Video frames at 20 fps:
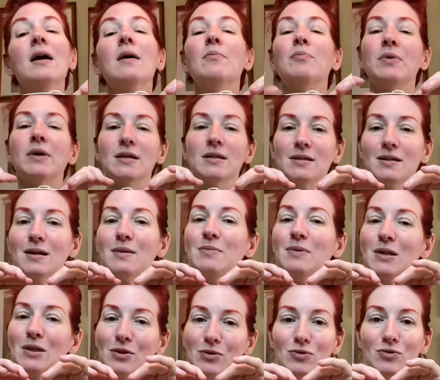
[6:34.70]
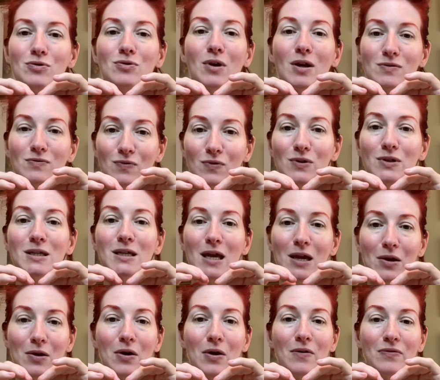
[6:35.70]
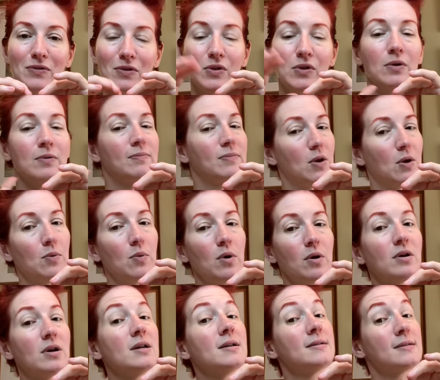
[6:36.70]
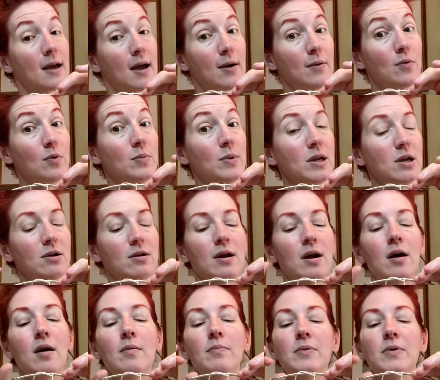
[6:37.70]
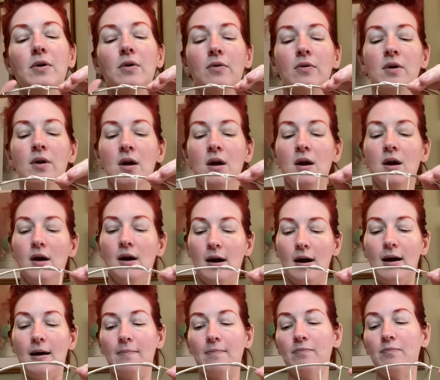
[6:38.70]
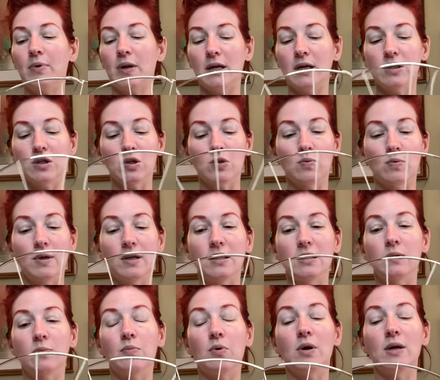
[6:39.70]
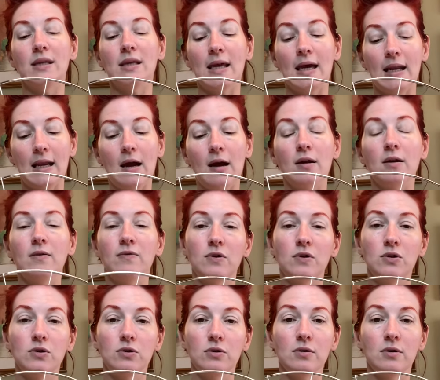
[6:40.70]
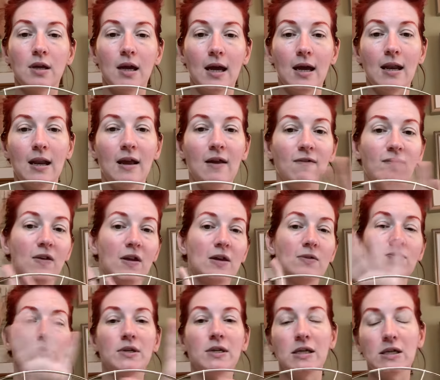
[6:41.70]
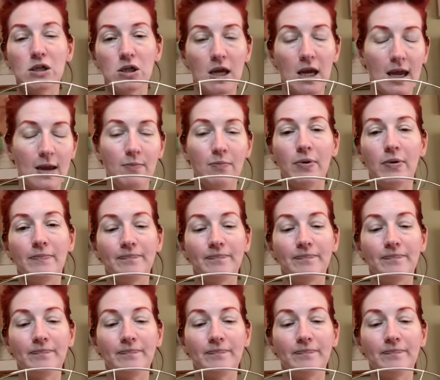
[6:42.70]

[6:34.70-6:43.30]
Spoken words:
because it can be a little stressful to take it off the loom. No worries, I will be here to help you. But I just wanted to point that out. If you do get a fancy shape